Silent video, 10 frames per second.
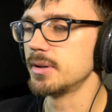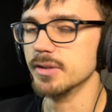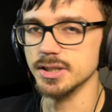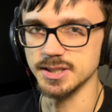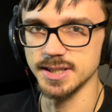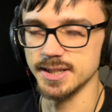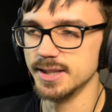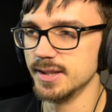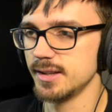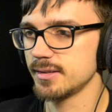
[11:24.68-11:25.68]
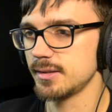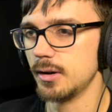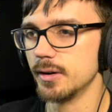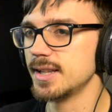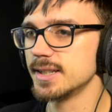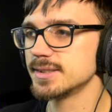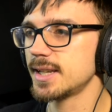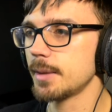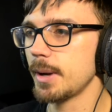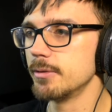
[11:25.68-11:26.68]
Virji did in this song. That
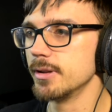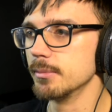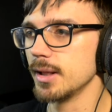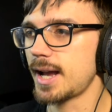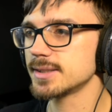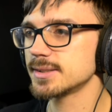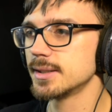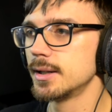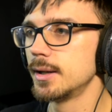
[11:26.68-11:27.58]
syncopated rhythm lasts